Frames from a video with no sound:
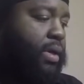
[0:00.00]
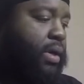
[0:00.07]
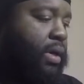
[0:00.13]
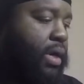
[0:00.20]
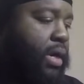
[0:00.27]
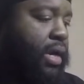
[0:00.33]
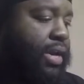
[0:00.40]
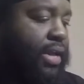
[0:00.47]

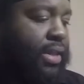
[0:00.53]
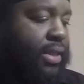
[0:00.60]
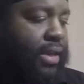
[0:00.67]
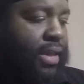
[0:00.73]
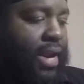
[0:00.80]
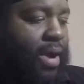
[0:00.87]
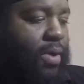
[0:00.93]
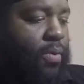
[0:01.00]
Another
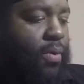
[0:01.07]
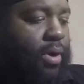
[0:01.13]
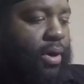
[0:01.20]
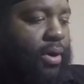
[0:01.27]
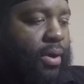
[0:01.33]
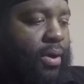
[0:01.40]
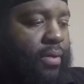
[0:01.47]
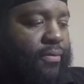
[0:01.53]
thing that I
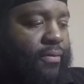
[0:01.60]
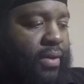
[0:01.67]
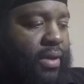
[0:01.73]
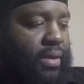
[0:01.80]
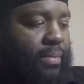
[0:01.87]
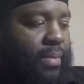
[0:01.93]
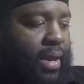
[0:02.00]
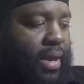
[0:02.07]
ordered off
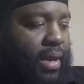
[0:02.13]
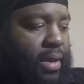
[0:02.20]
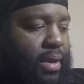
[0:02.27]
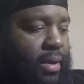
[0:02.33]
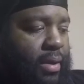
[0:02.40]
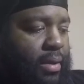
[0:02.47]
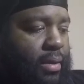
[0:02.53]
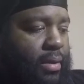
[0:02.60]
eBay,
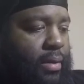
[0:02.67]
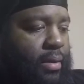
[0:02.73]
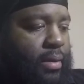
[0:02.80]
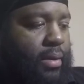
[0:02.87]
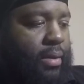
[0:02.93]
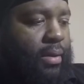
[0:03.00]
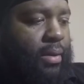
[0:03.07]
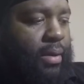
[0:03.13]

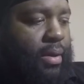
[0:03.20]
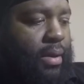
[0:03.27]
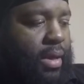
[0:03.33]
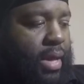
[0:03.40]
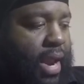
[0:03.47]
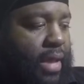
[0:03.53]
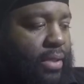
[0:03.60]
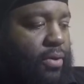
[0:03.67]

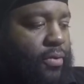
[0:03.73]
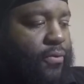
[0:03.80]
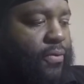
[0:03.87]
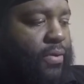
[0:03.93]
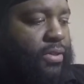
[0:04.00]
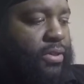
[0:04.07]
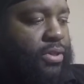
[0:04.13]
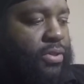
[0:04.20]
and I look
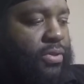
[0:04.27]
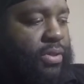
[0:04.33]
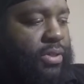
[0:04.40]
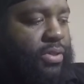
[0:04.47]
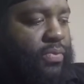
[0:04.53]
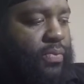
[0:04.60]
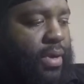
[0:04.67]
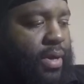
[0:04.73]
forward to using
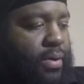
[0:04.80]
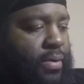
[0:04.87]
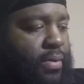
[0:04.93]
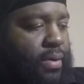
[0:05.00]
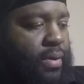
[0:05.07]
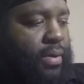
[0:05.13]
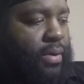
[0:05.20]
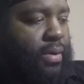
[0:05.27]
as well,
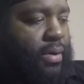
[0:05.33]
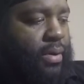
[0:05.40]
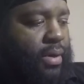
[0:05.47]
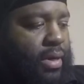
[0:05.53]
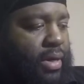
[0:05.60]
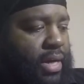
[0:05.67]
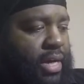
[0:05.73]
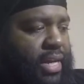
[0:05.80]

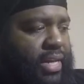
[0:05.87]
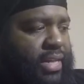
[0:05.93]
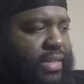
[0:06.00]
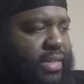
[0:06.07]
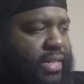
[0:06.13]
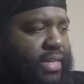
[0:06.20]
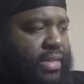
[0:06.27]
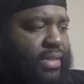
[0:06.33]

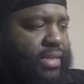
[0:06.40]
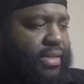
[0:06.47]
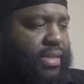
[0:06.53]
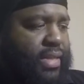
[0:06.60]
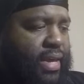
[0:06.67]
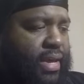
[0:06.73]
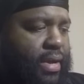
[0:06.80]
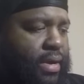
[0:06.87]
is this
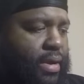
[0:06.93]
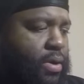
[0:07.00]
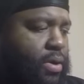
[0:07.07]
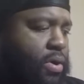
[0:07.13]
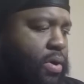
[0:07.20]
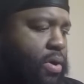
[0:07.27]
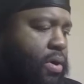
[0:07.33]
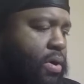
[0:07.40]
thing
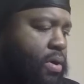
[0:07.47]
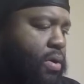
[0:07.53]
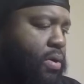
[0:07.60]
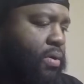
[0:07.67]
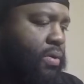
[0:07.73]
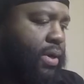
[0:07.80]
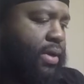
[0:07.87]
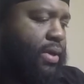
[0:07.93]

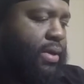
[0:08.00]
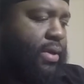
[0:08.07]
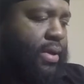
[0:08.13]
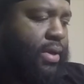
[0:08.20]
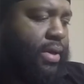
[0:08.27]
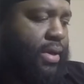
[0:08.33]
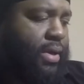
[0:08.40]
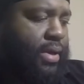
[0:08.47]
called
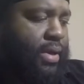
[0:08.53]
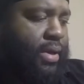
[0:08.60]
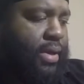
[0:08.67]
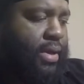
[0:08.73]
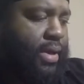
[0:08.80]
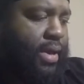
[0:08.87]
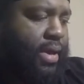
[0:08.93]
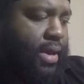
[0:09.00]

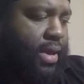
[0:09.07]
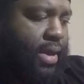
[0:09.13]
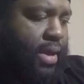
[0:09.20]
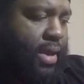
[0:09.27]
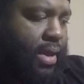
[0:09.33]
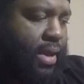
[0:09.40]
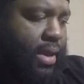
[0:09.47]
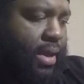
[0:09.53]

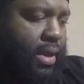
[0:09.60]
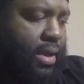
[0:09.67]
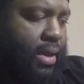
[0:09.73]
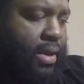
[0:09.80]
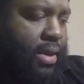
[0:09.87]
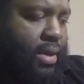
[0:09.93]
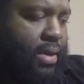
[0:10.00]
a